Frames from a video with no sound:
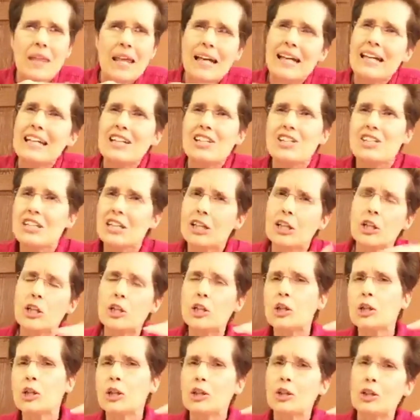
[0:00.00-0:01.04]
you see,
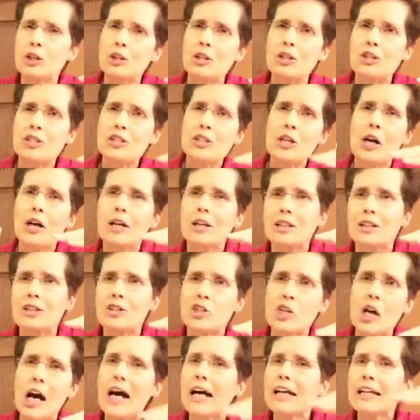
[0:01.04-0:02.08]
you start
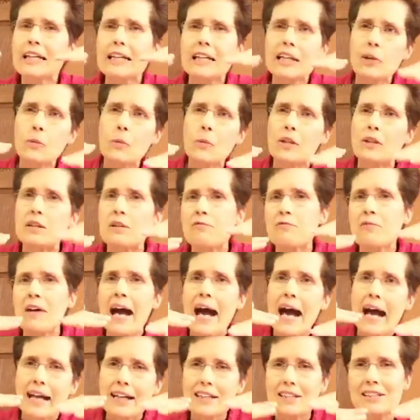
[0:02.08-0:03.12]
jockeying with the
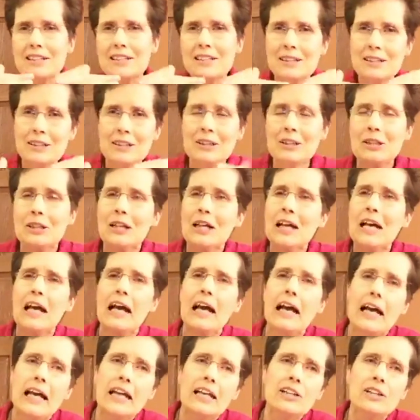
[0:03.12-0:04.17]
facts
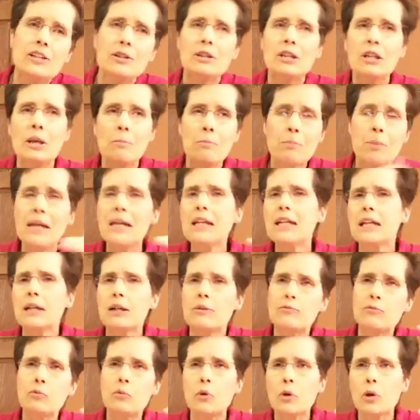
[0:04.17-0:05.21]
and competing
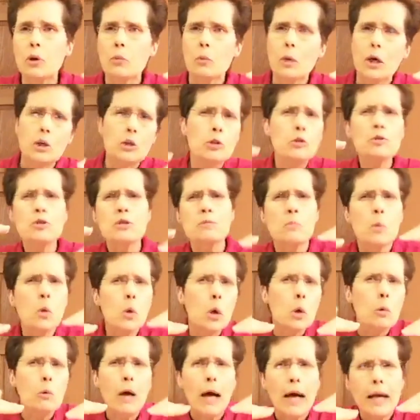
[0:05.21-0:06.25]
for, well, who's more
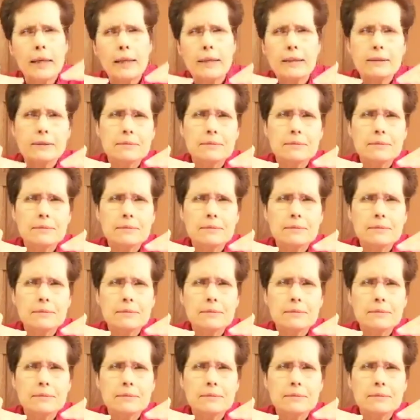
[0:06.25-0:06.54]
right?